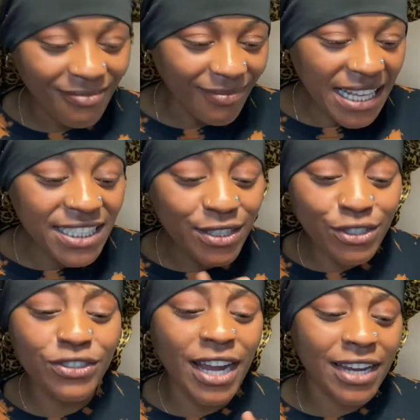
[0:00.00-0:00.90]
it's
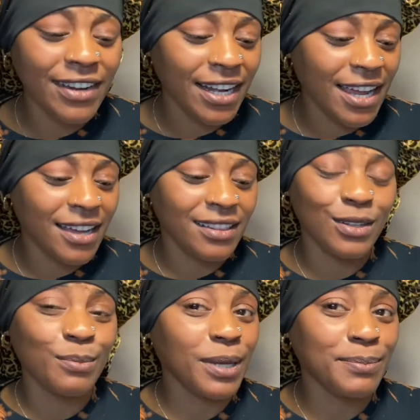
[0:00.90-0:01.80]
still drying right now a
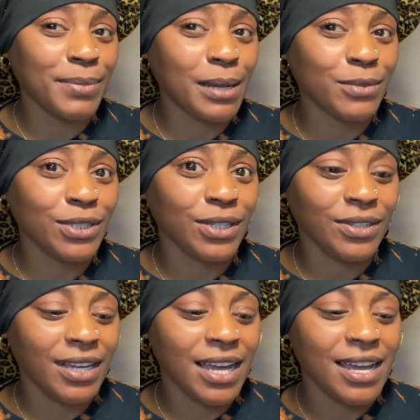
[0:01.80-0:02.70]
little bit, but I'm gonna show
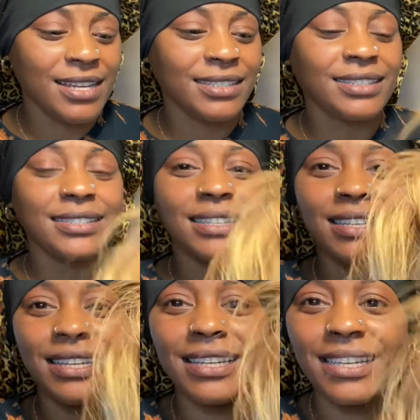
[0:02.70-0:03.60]
you guys.
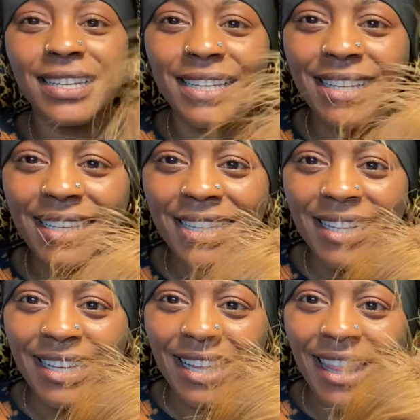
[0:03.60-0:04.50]

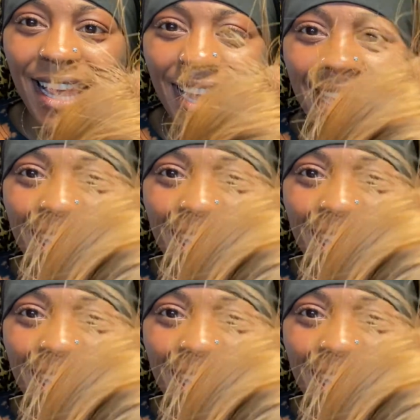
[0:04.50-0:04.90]
Like,